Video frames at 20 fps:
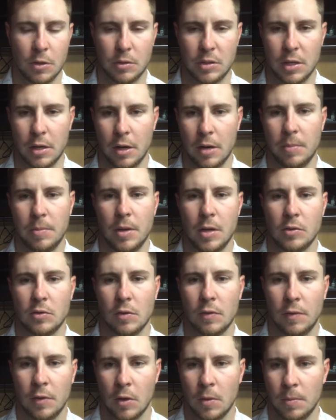you know, Terry and
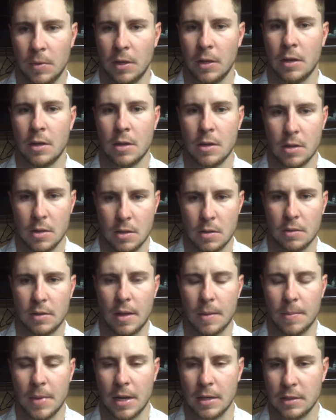Pedro have helped me.
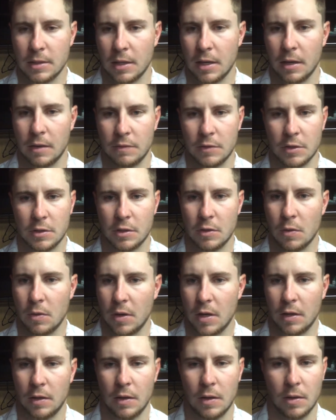That mindset of just
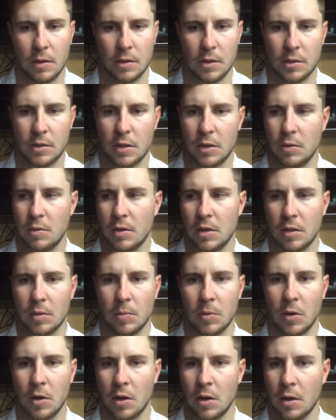going out there and continue to hit
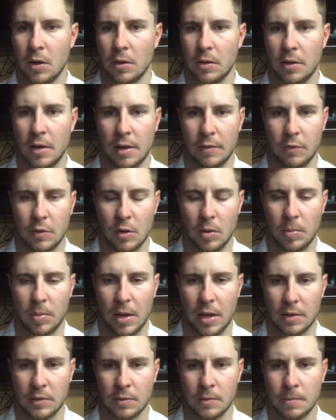the ball hard and have good at
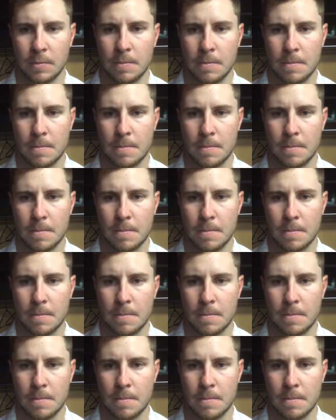bats.